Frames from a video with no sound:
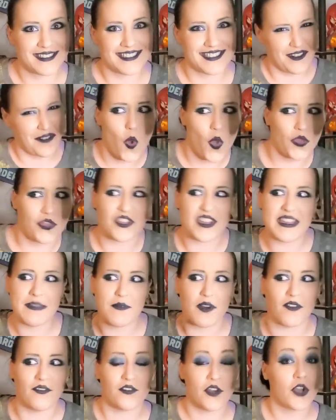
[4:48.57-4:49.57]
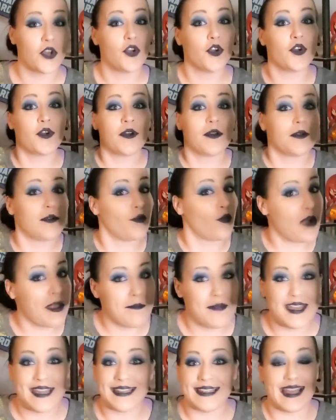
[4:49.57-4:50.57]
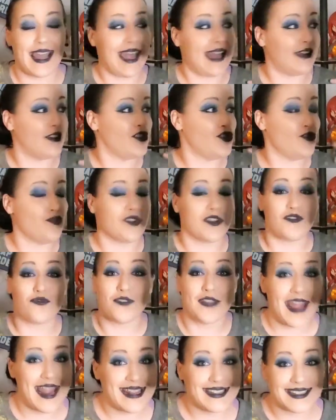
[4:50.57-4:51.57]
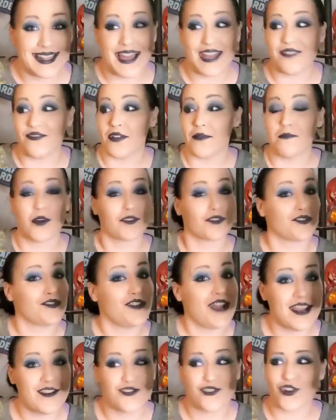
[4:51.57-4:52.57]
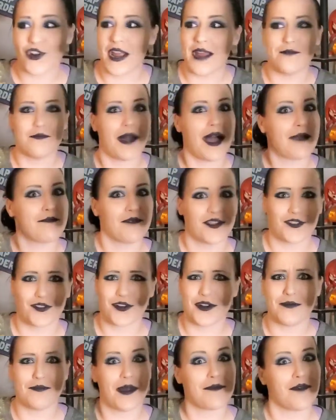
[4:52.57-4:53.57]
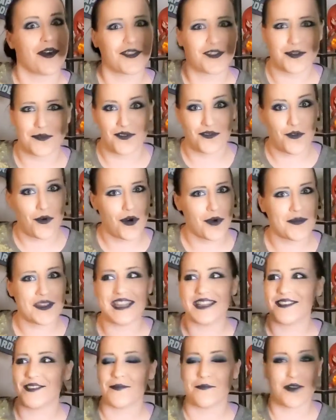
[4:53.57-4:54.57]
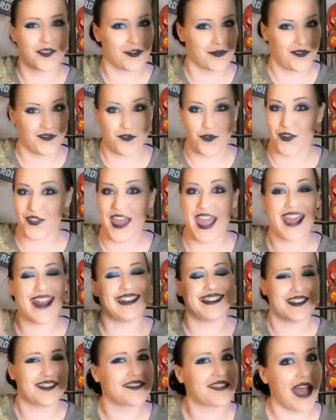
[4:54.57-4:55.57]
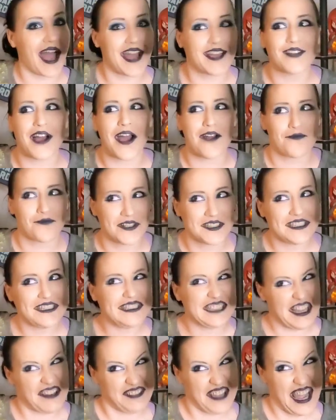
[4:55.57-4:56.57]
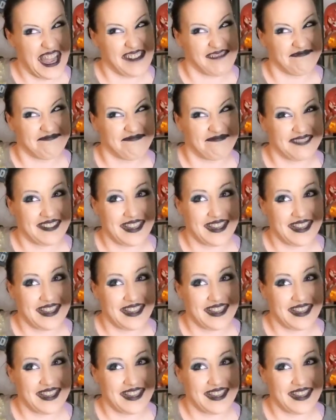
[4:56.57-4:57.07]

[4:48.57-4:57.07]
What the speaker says: The whole theme of women and you can create life and mother nature and my mother before me and the mother before that. And I really love that.